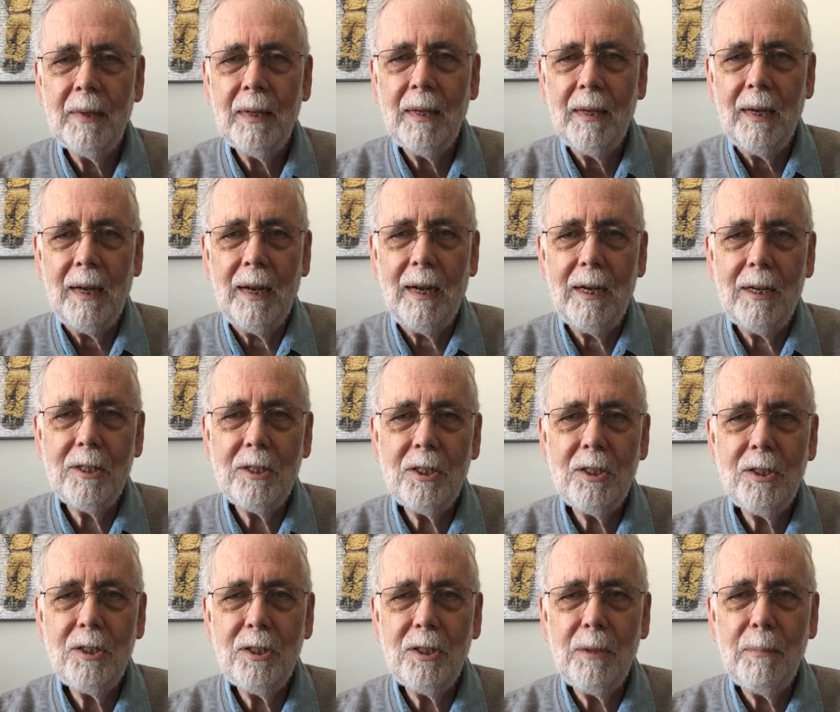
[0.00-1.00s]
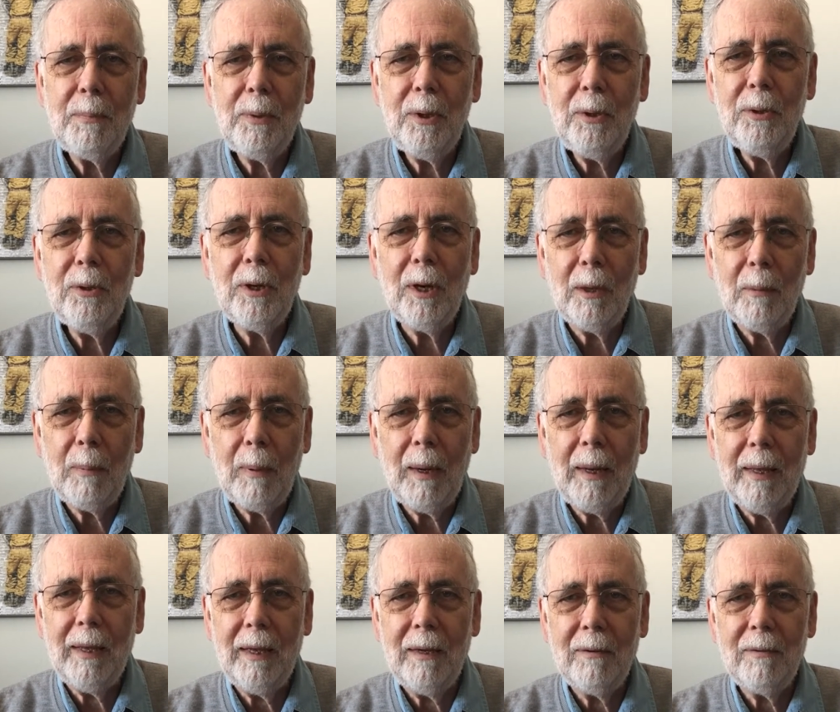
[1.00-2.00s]
I listened to the bugler
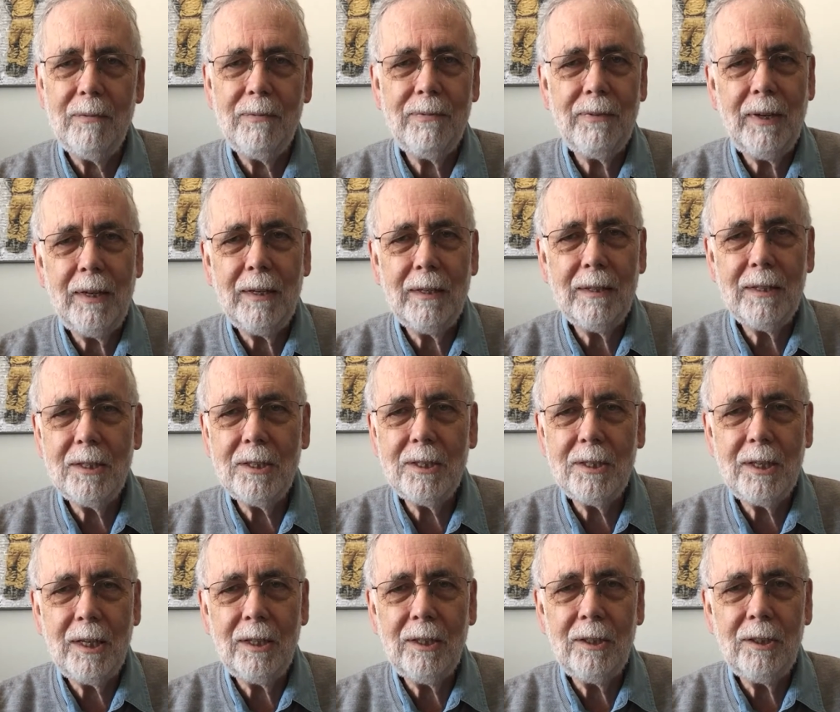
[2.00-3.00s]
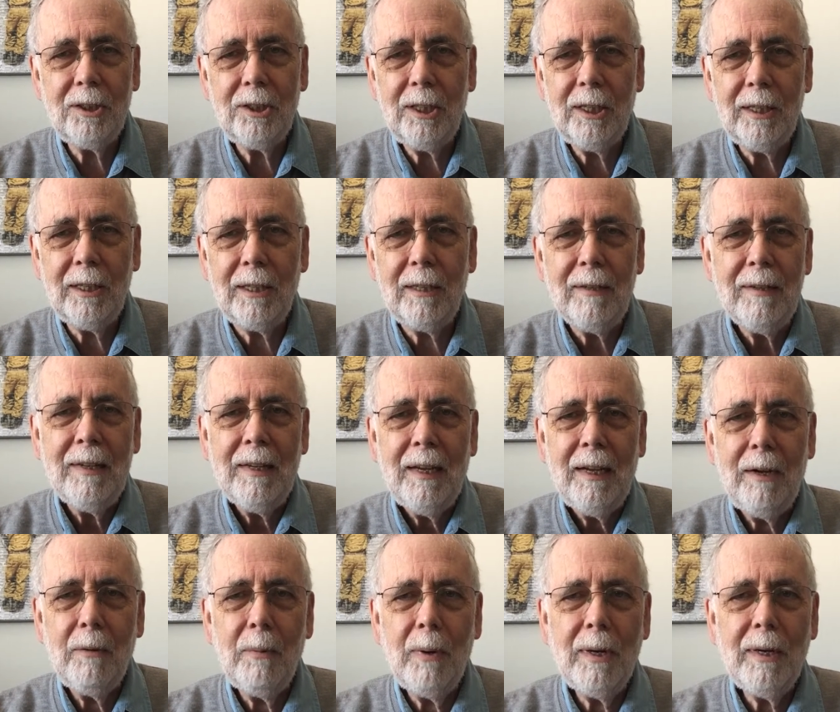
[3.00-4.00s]
play and felt a sudden chill.
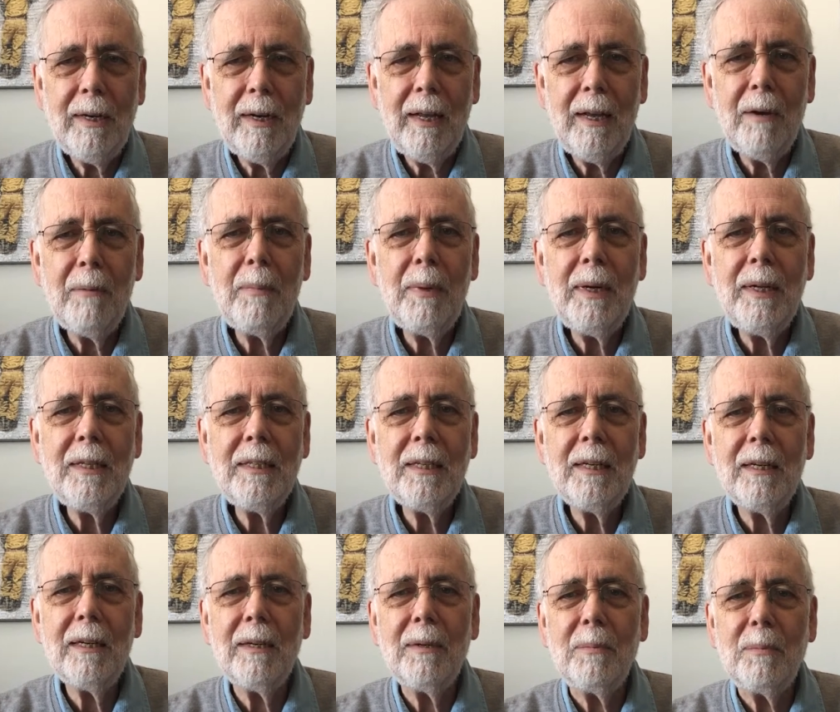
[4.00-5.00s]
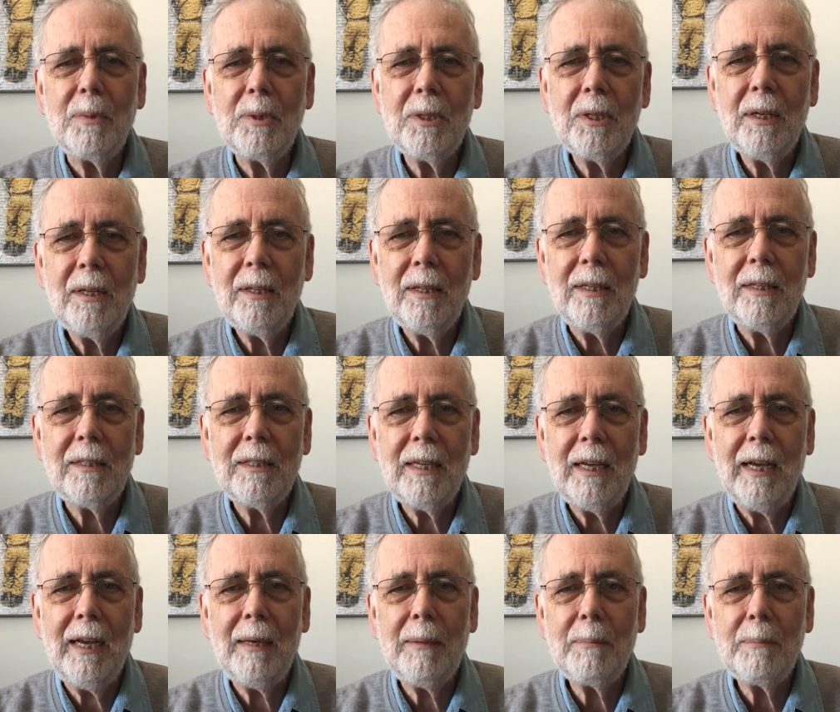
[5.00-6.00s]
I wondered how many times that
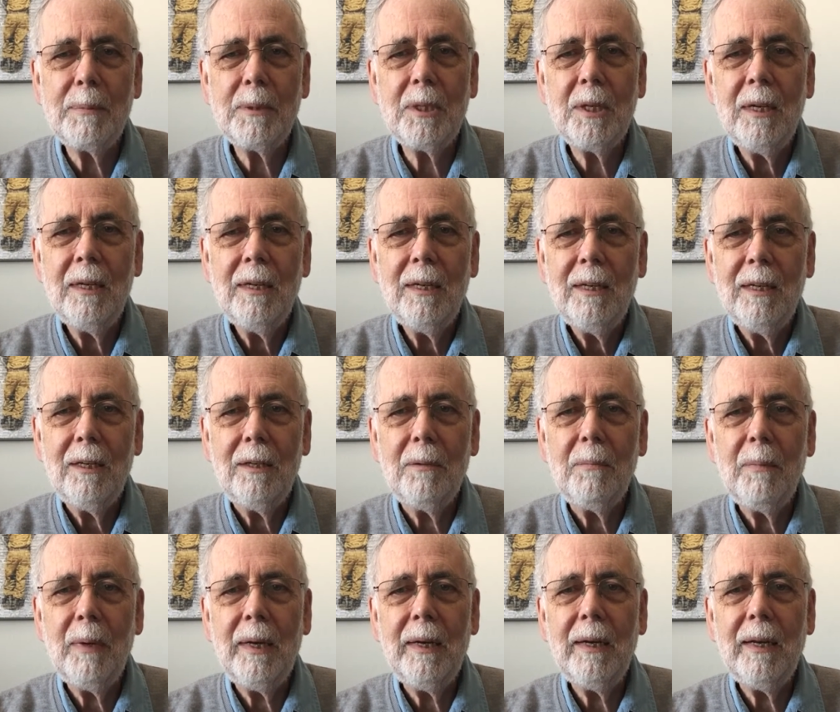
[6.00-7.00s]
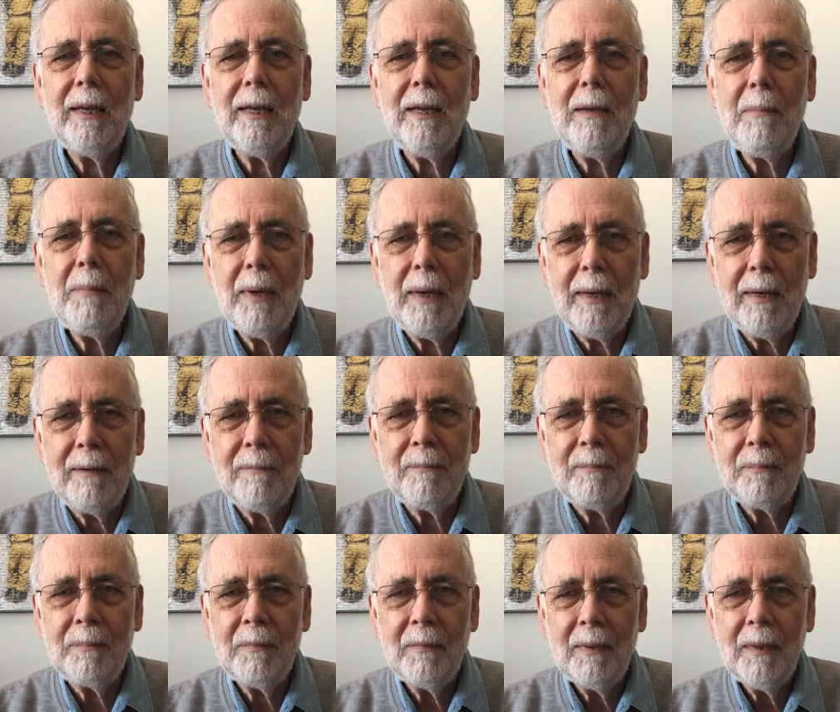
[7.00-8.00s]
taps had meant amen
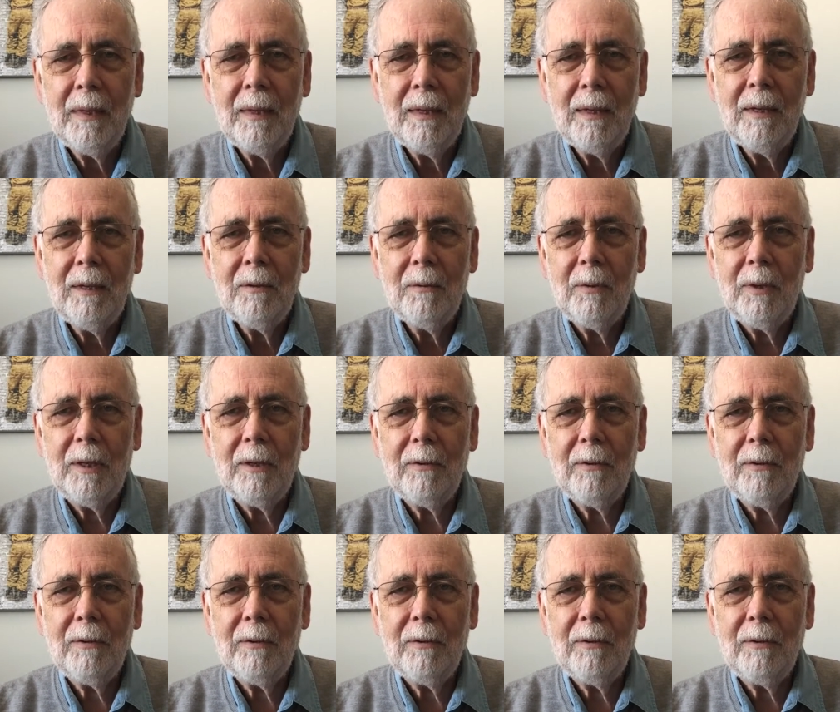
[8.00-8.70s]
when a